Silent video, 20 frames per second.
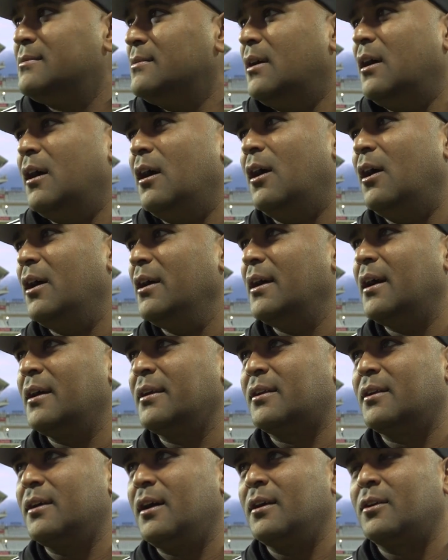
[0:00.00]

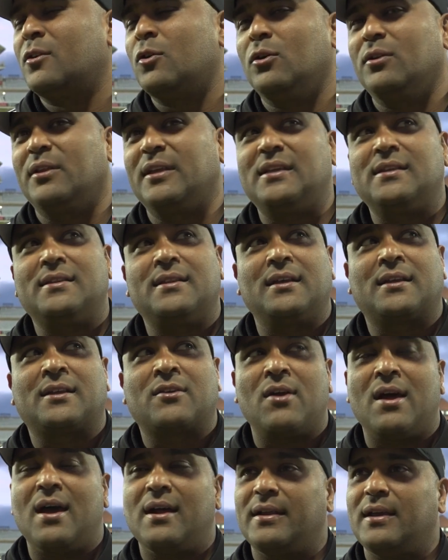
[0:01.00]
I call the
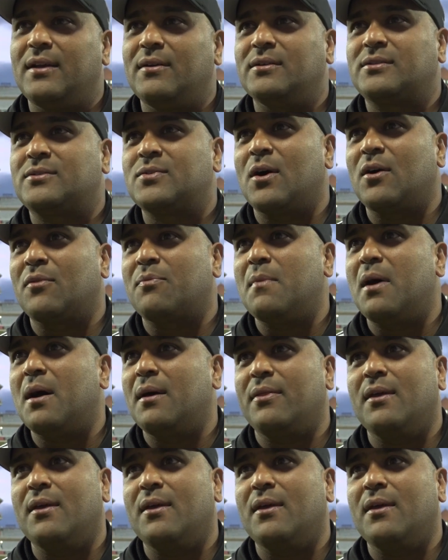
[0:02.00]
crowd here at 12th man.